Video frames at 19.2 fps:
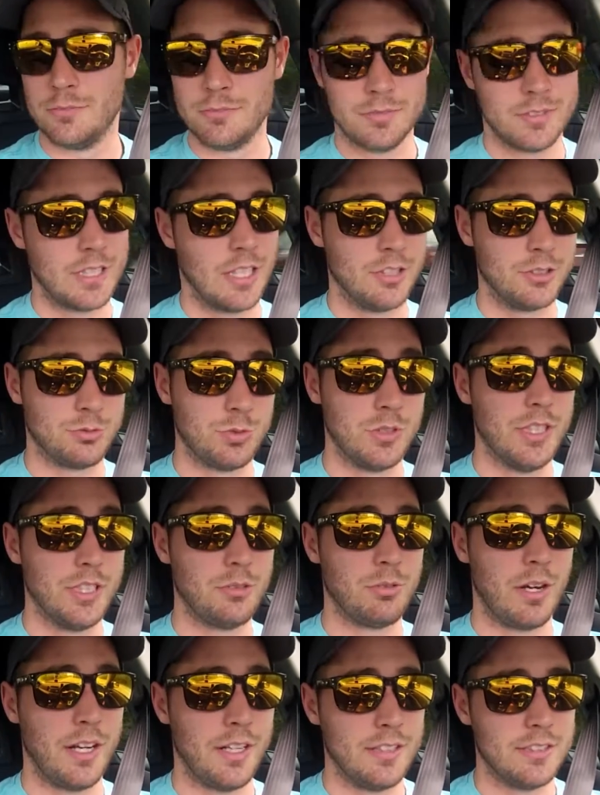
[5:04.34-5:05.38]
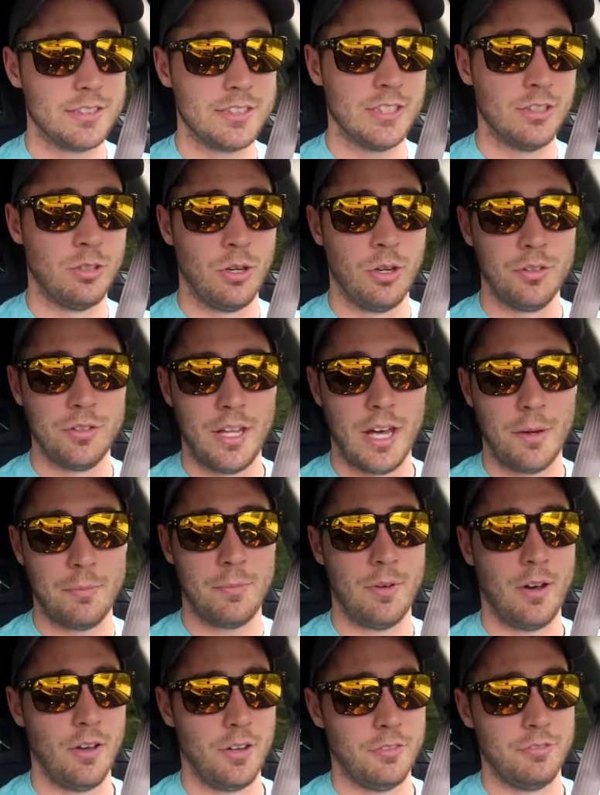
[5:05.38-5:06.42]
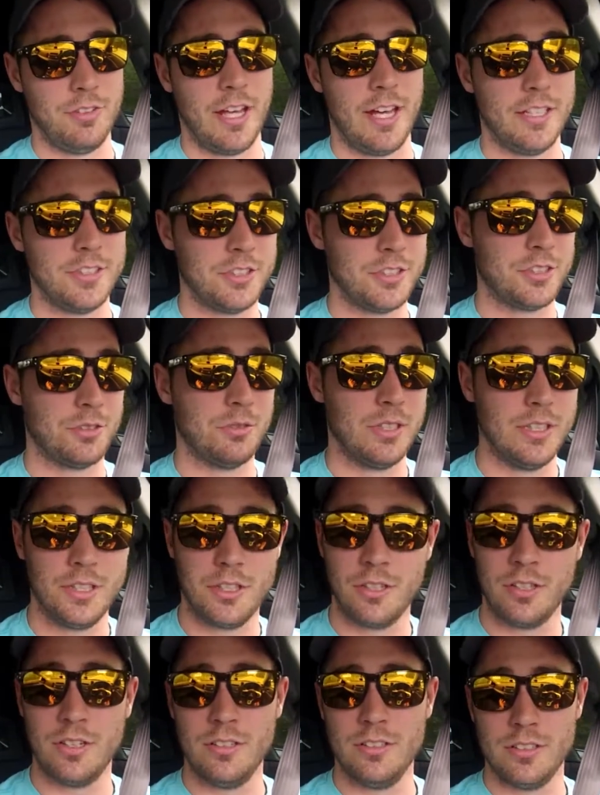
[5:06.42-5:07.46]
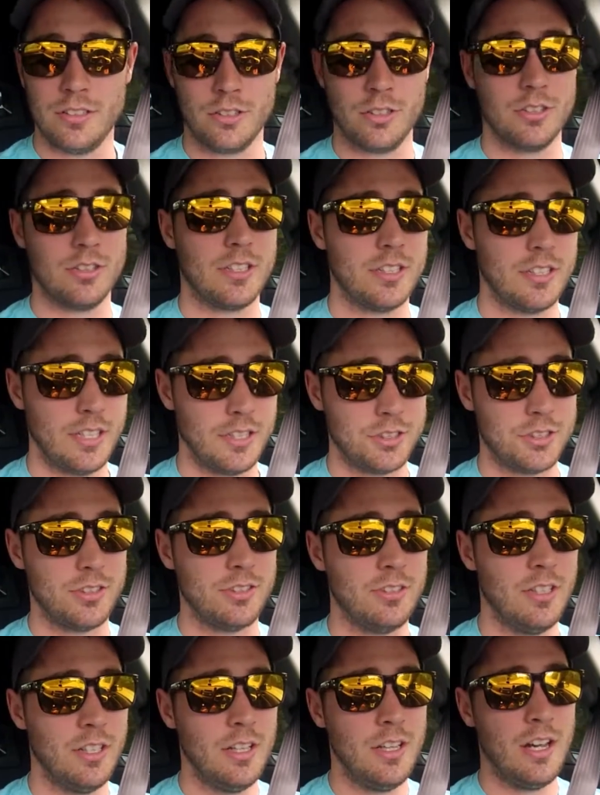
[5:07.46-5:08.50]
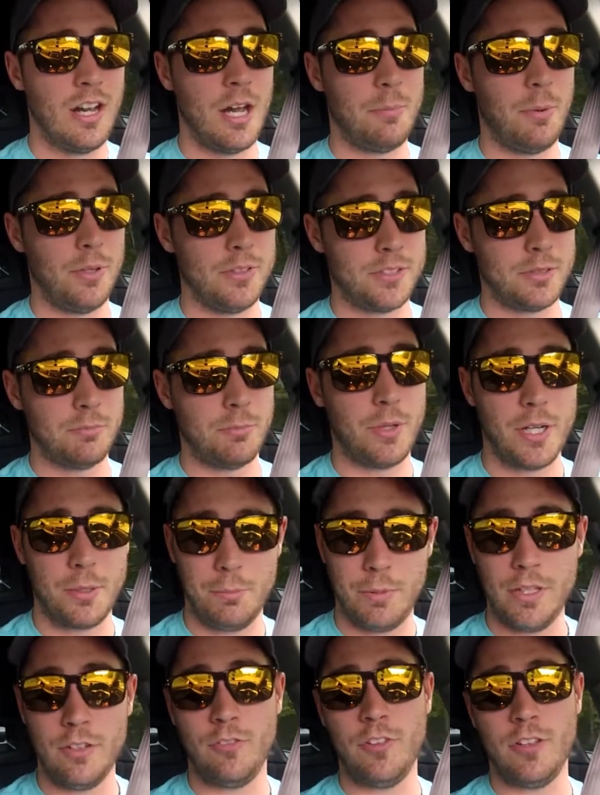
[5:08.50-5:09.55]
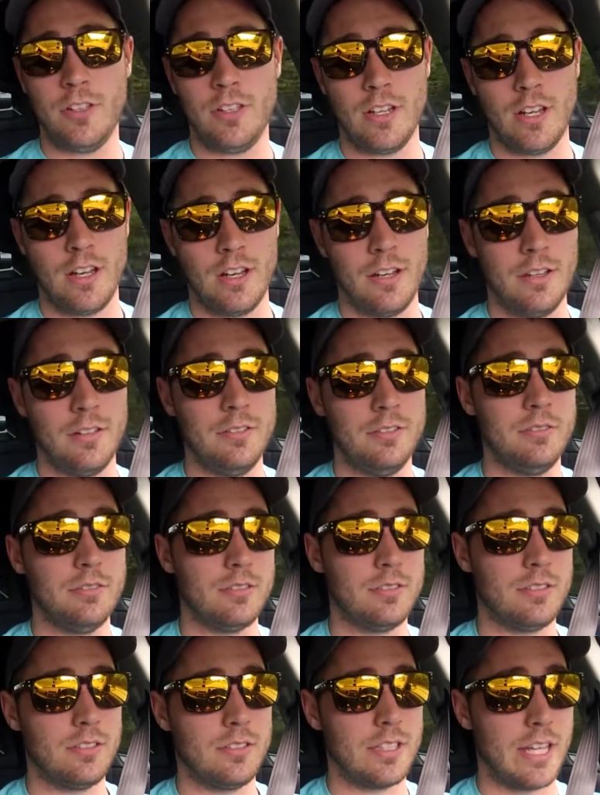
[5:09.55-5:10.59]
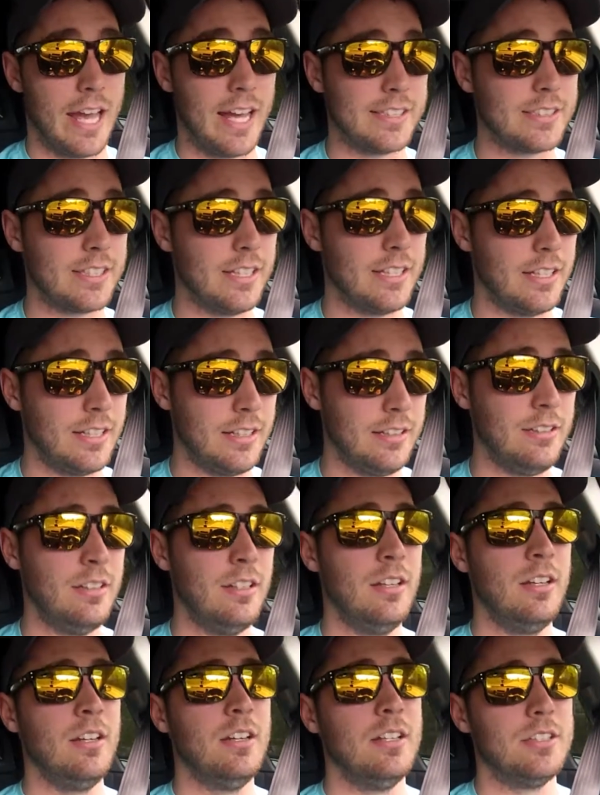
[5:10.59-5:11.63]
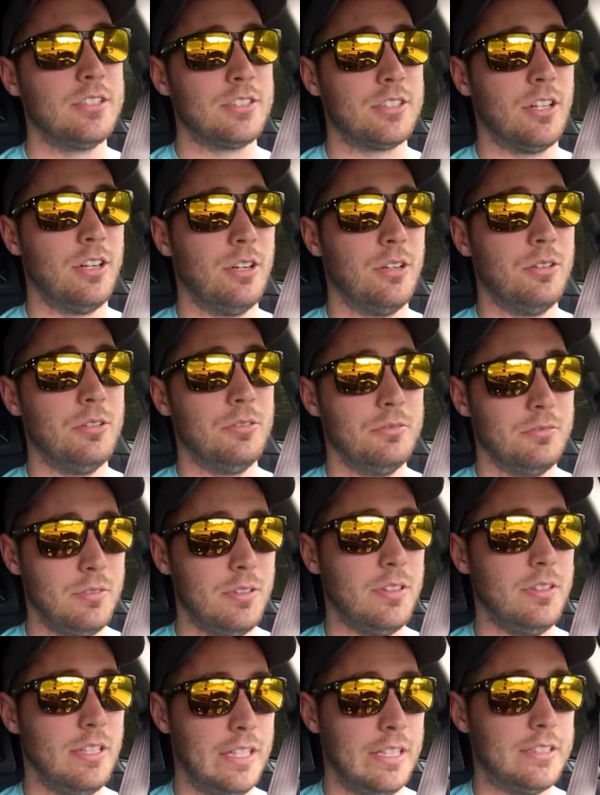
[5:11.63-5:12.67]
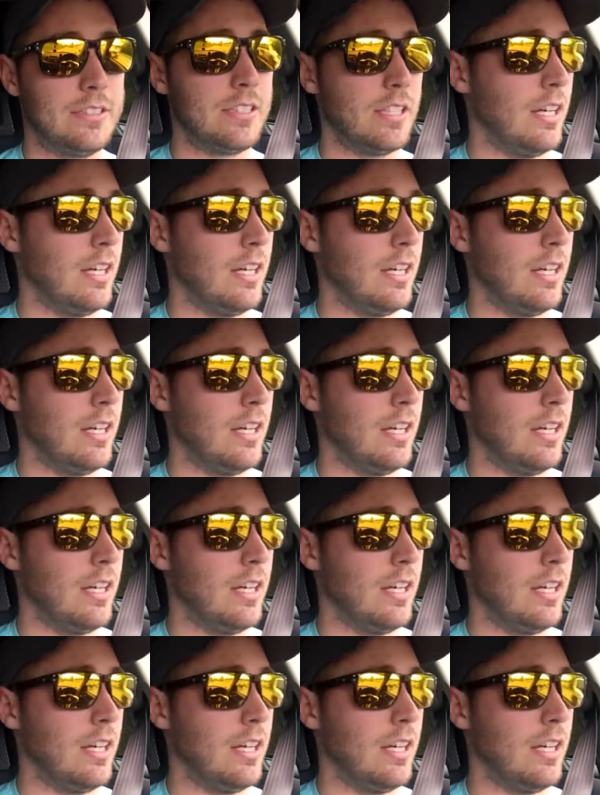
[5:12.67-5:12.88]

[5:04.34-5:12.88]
sounds really great, still holding up. All the flanges are really good, in good condition. I put some pretty beefy gasket in it, so it